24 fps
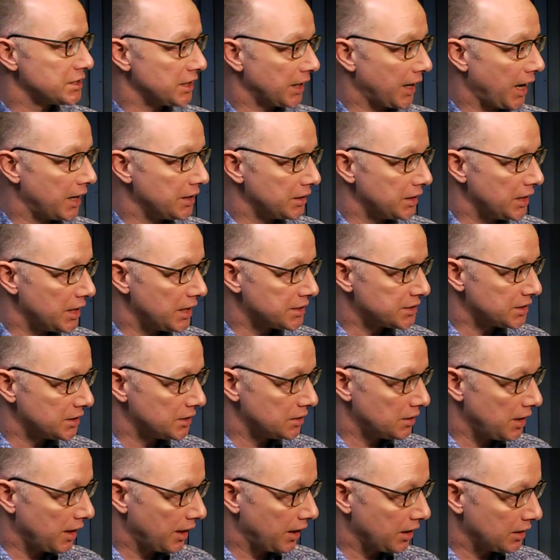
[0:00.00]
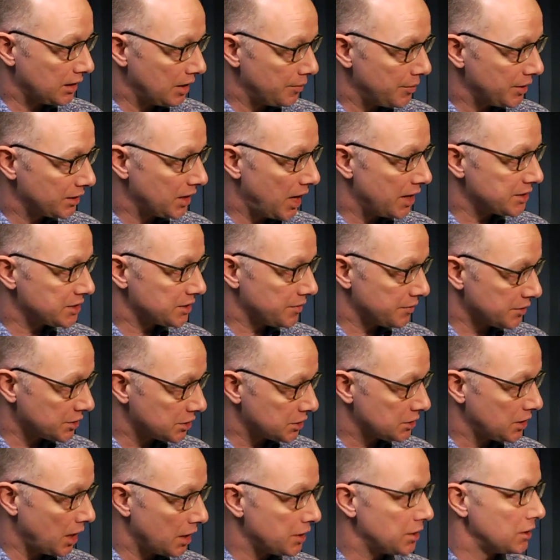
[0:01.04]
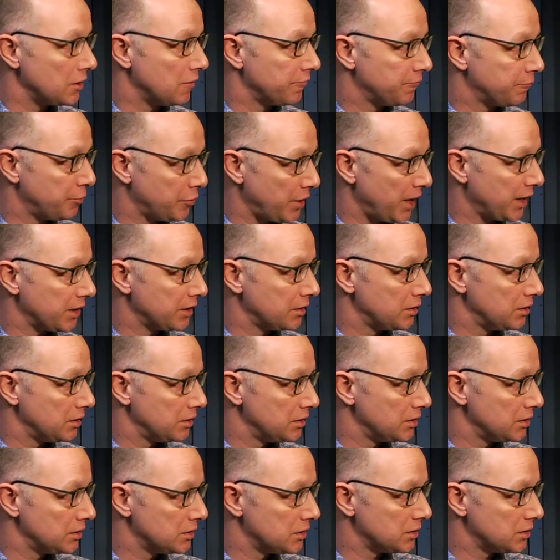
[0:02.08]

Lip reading: again here as an academic, as the study of practice?